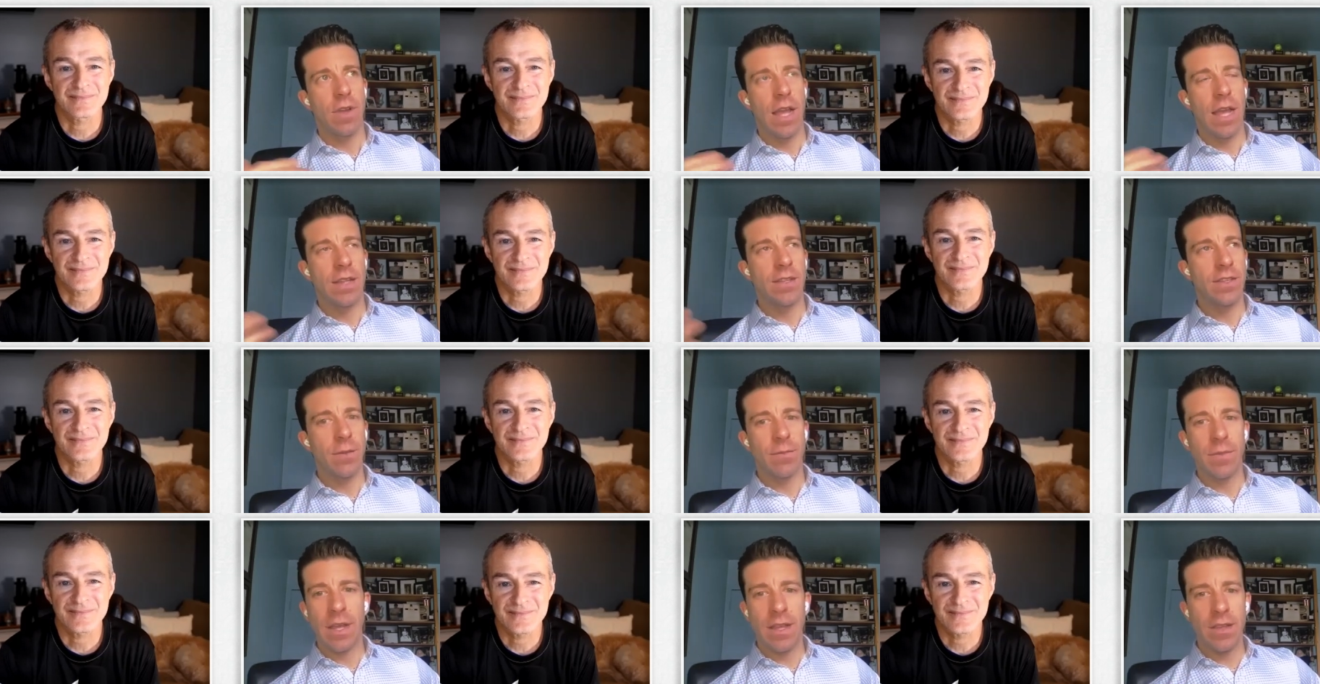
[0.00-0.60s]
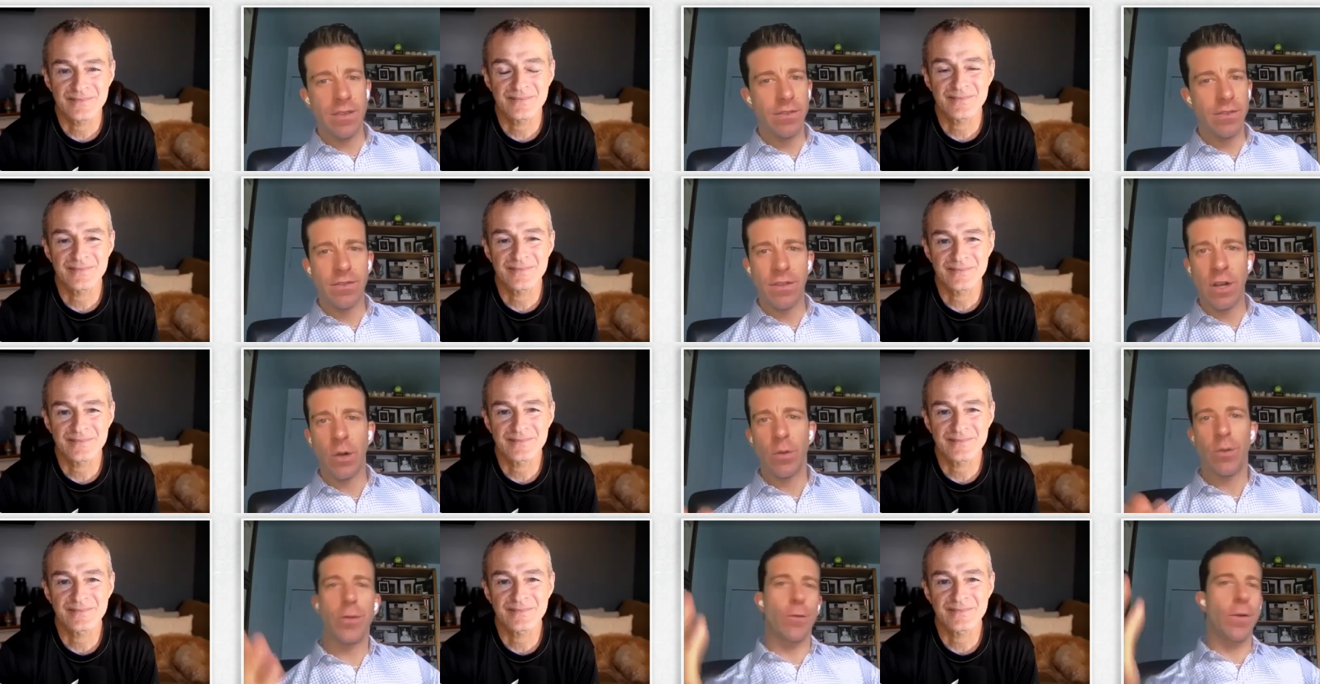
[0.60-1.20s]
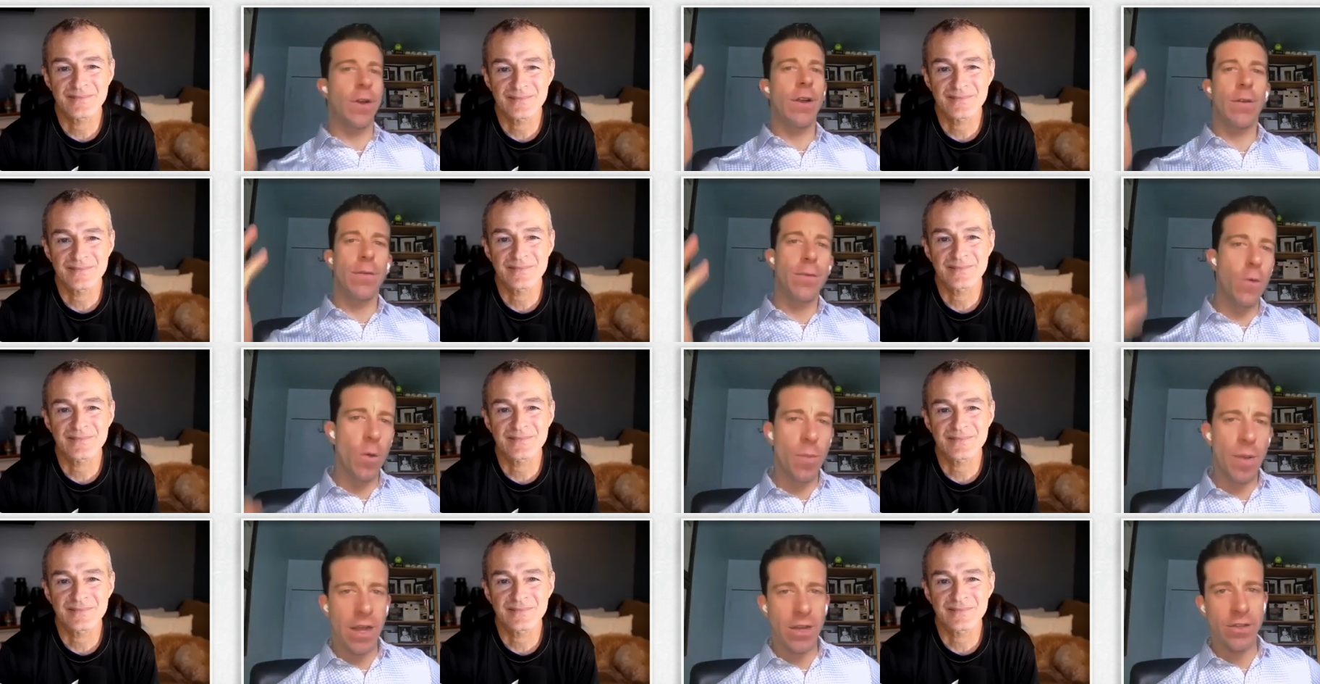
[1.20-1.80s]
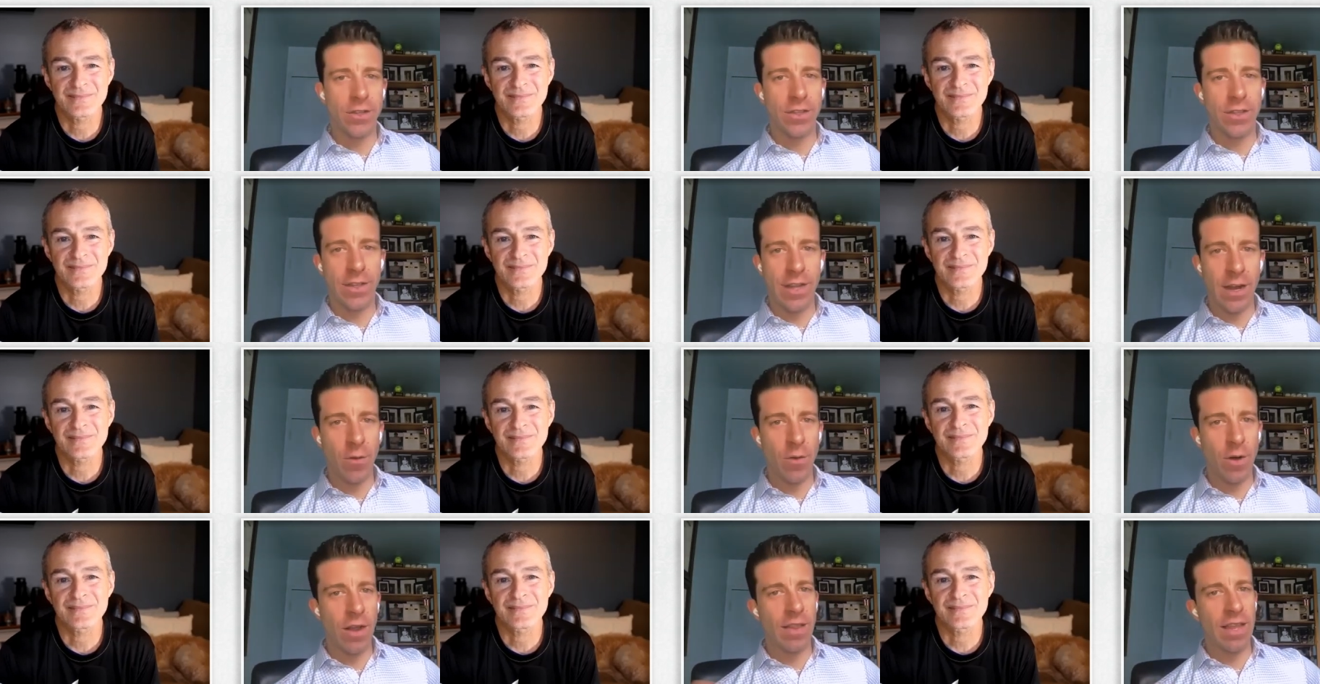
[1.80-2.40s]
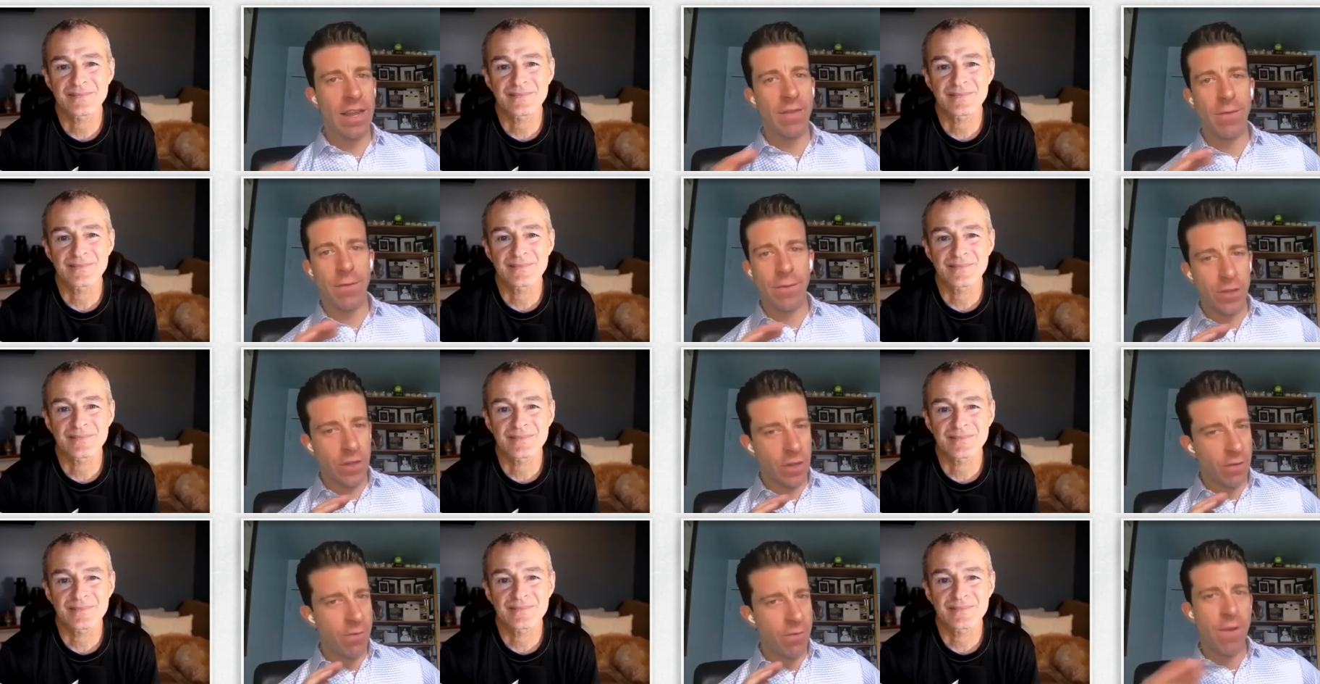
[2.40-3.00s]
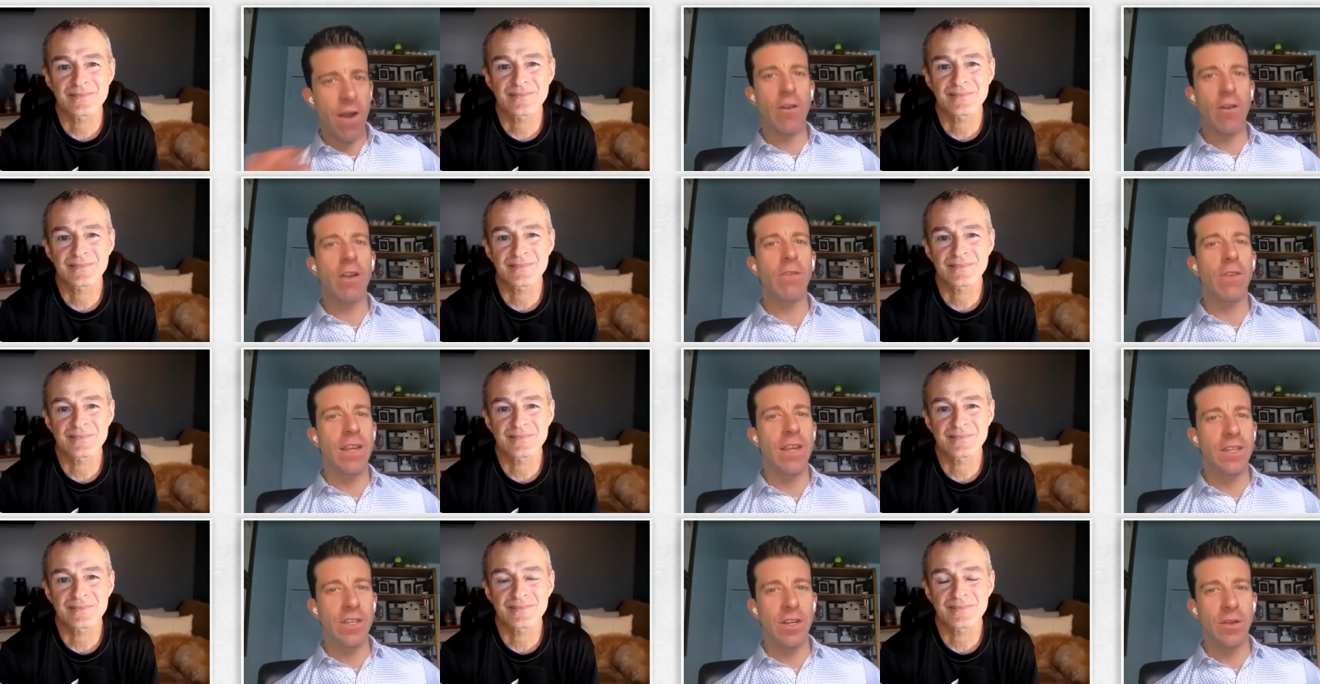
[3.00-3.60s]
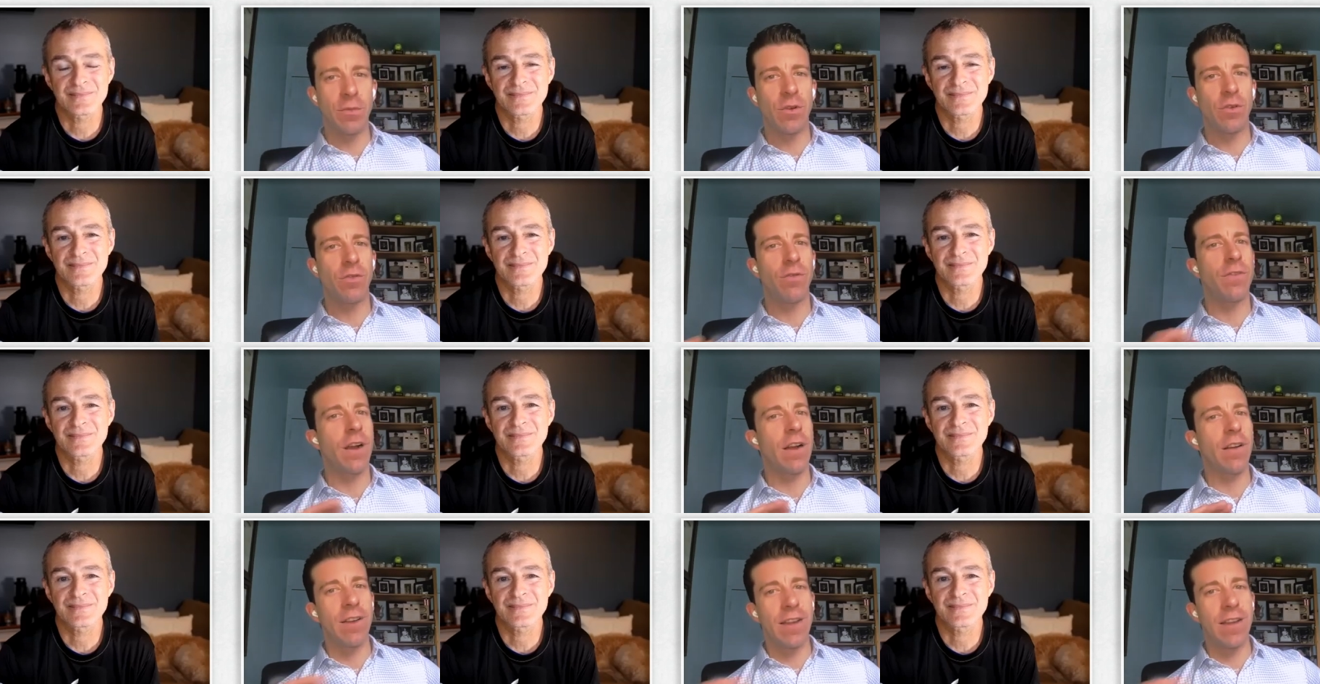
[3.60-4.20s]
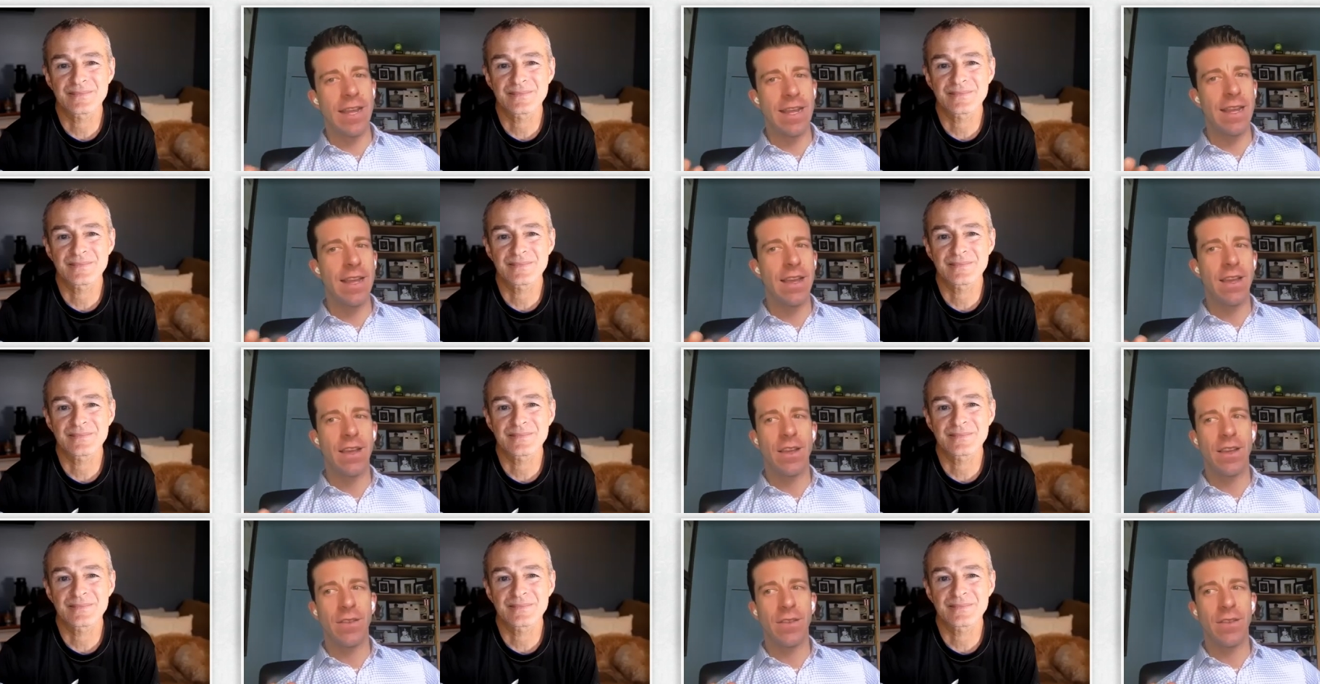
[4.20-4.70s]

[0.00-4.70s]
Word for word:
Speaker 1: and some days you know three or four patients a day or whatever like very reasonable very